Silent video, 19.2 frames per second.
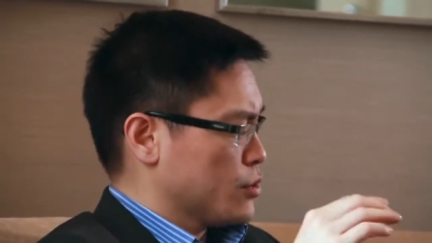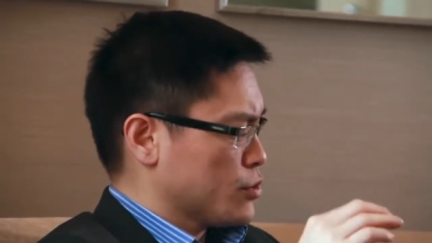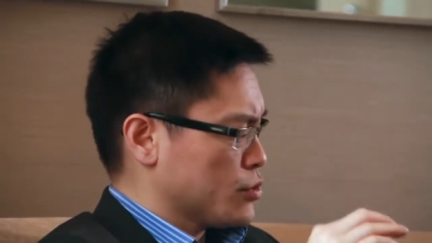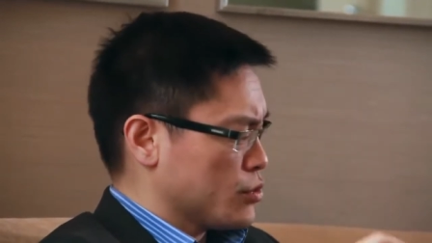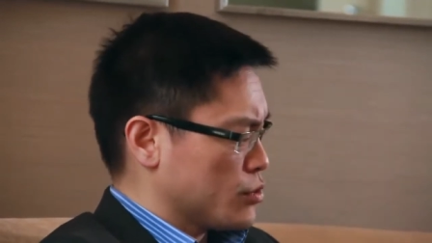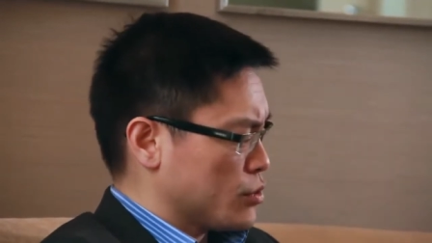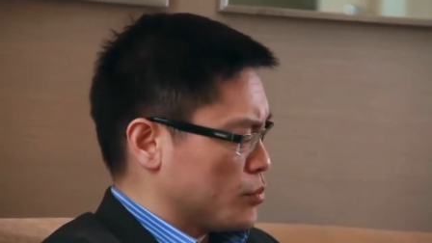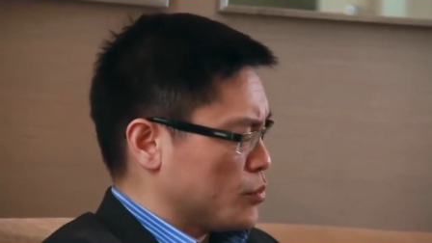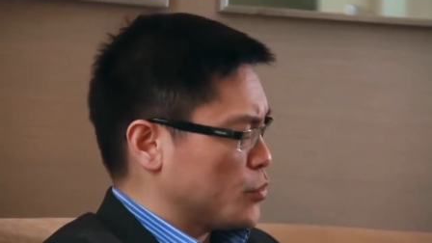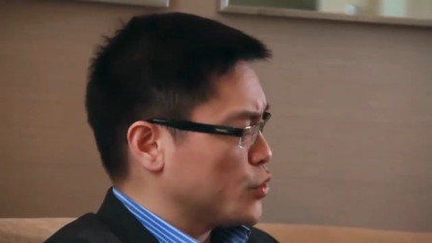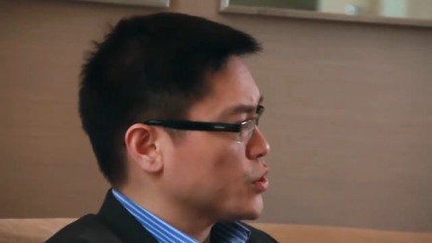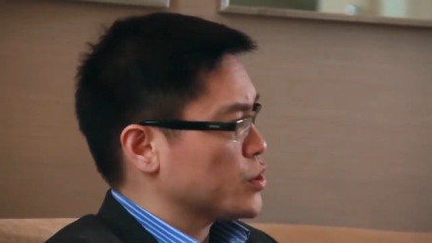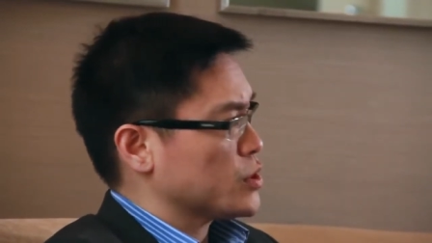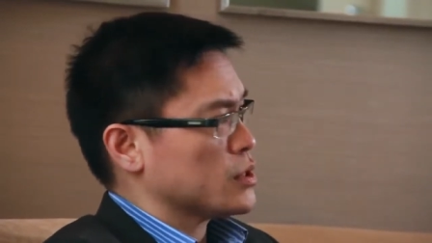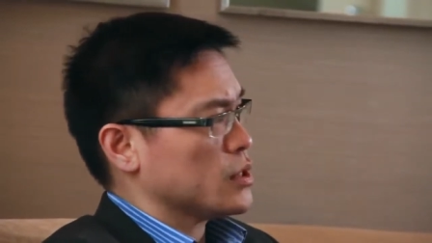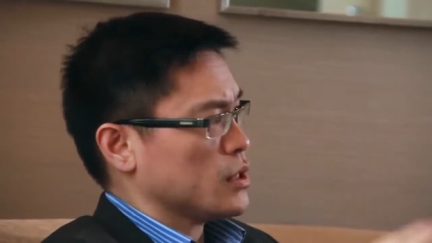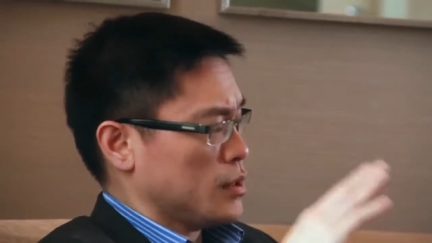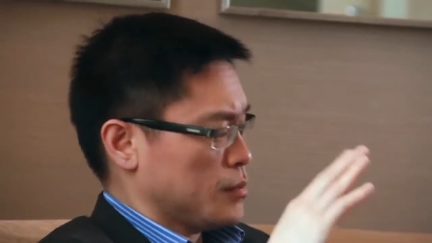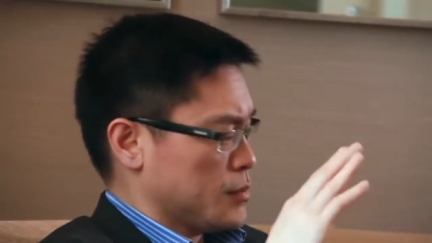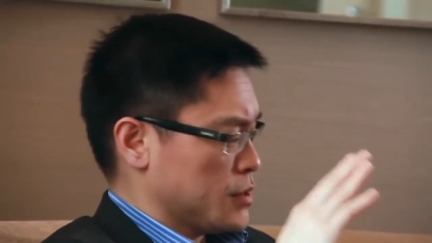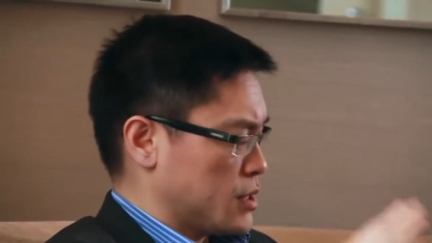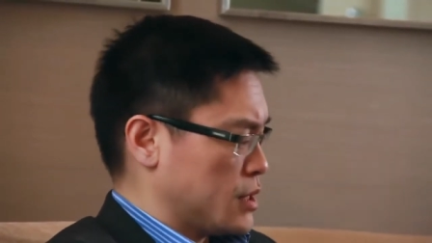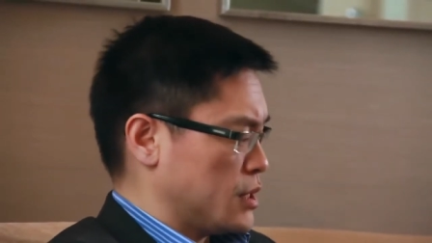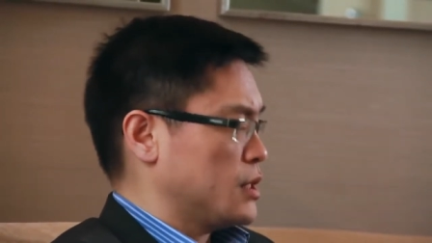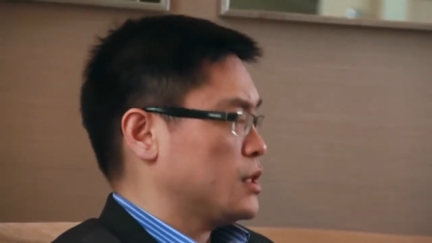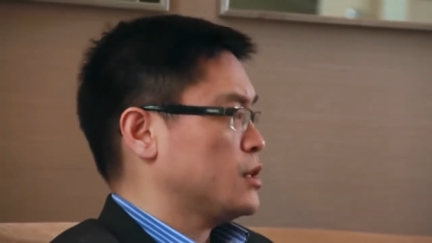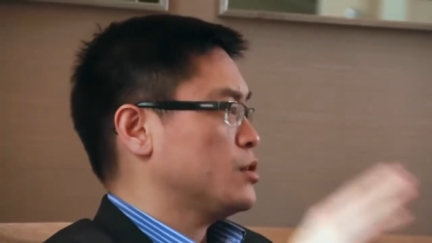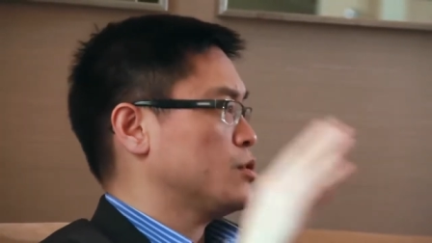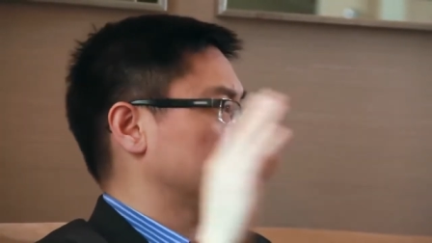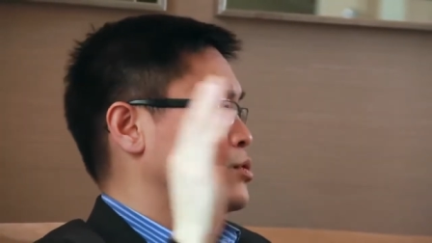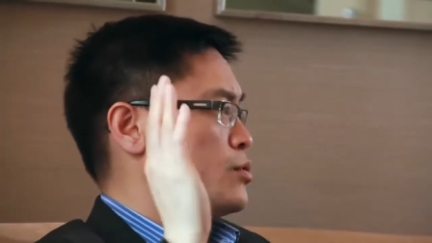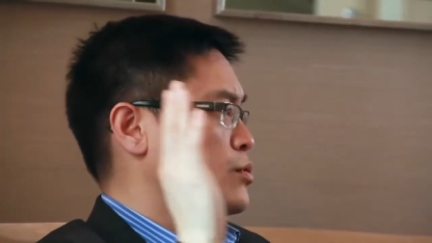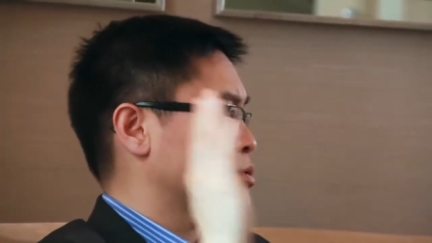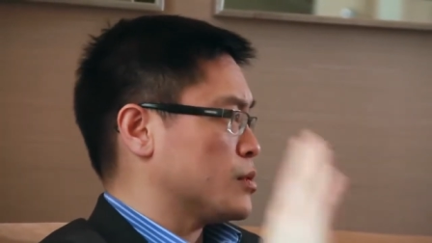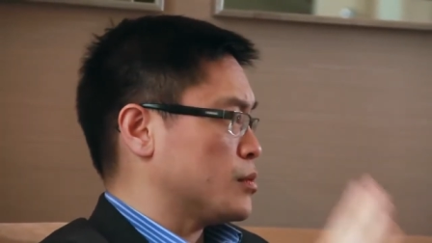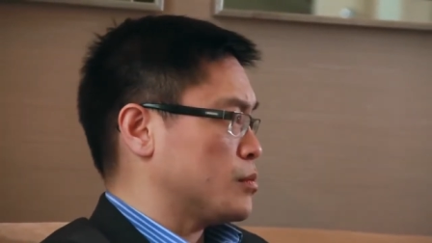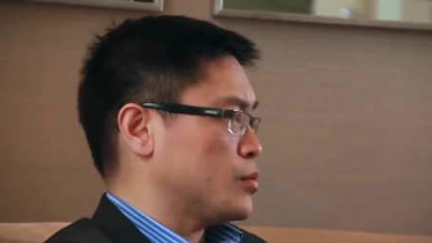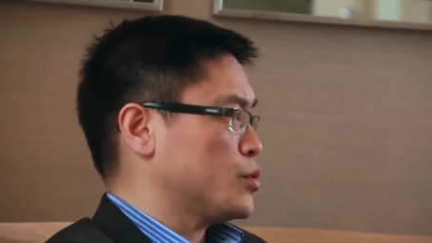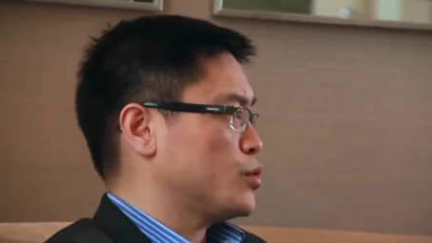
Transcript: So the Muslims, the Hindus, the